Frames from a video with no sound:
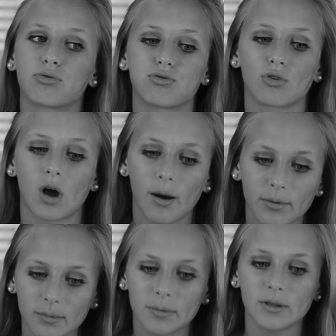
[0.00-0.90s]

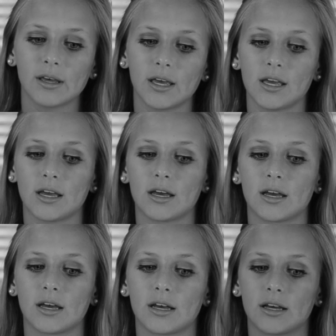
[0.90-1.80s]
Probably
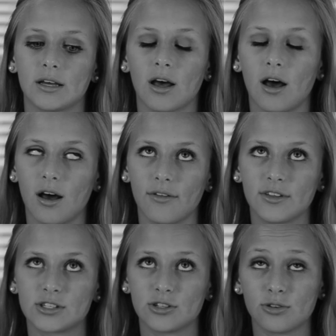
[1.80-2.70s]

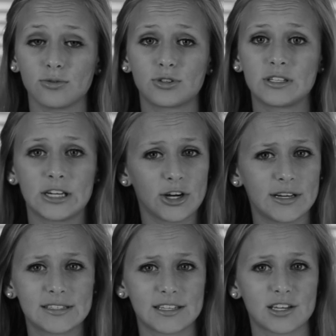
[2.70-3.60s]
this new
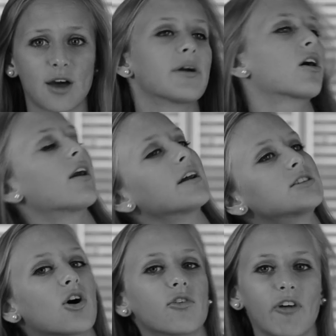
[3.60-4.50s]
series that's coming on. It's
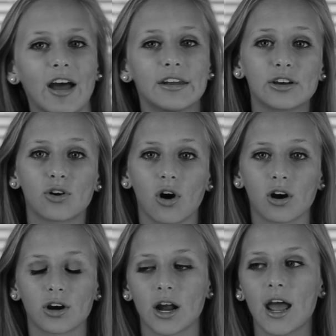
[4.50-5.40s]
called Finding
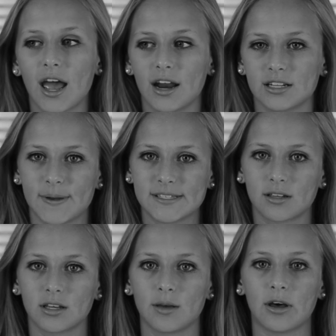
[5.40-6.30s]
Carter, and it's
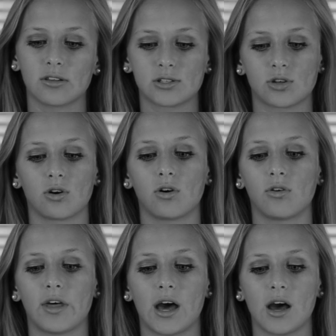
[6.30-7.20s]
basically about this girl
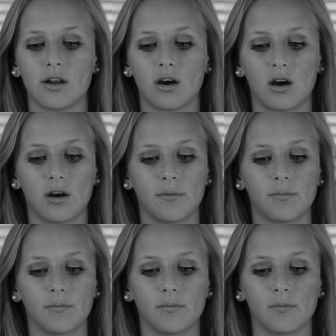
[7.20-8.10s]
that
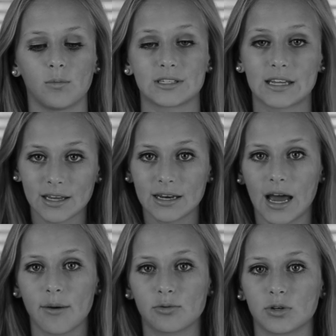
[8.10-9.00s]
was
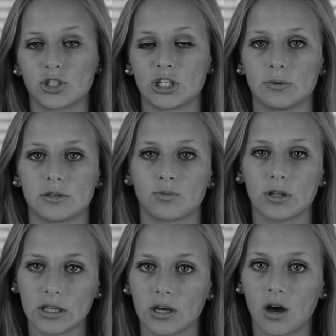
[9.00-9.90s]
kidnapped when she was
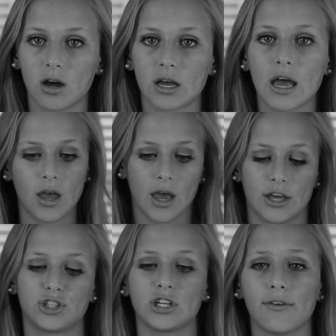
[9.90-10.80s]
really young,
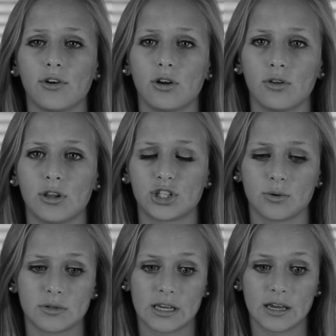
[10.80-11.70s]
and she never knew that she
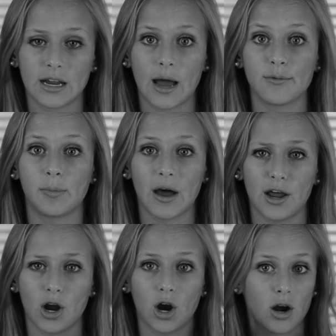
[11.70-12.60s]
was kidnapped by
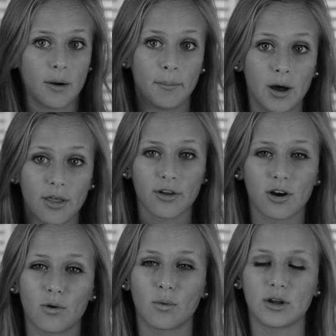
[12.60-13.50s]
her
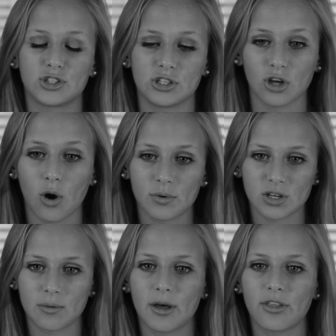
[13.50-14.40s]
mother, or what she thought was
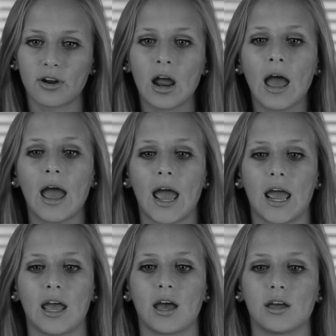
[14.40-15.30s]
her mother,
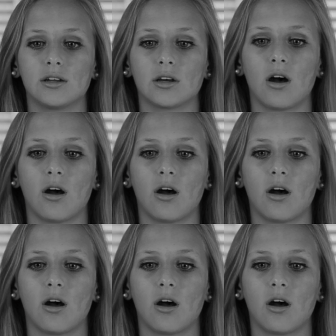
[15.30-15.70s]
and